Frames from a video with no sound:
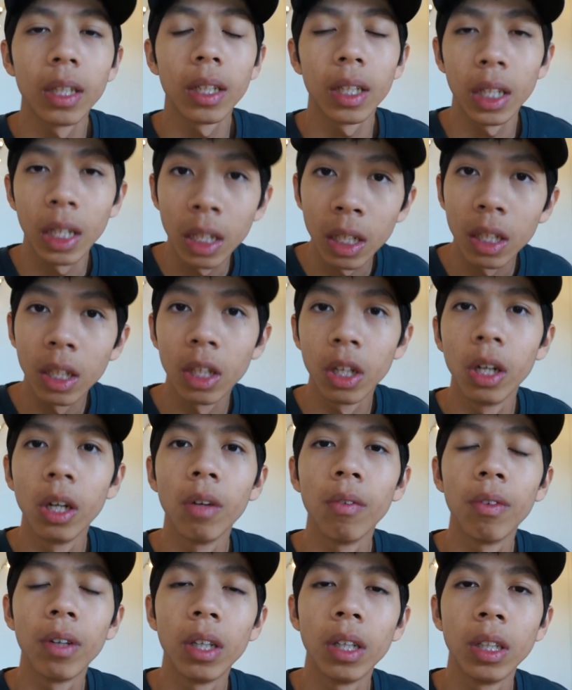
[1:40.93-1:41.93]
get
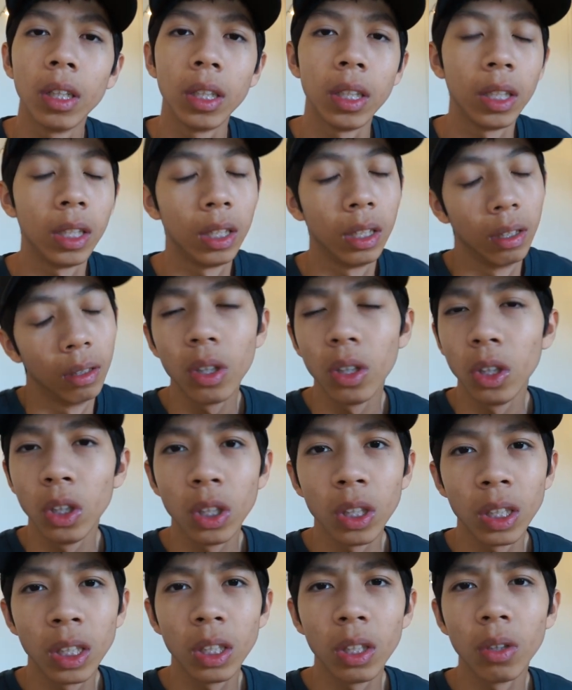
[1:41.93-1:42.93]
nervous and you
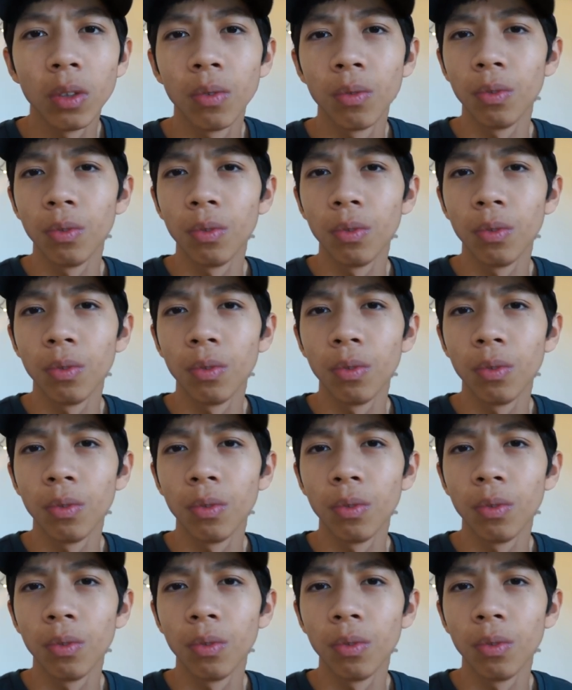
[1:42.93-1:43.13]
just don't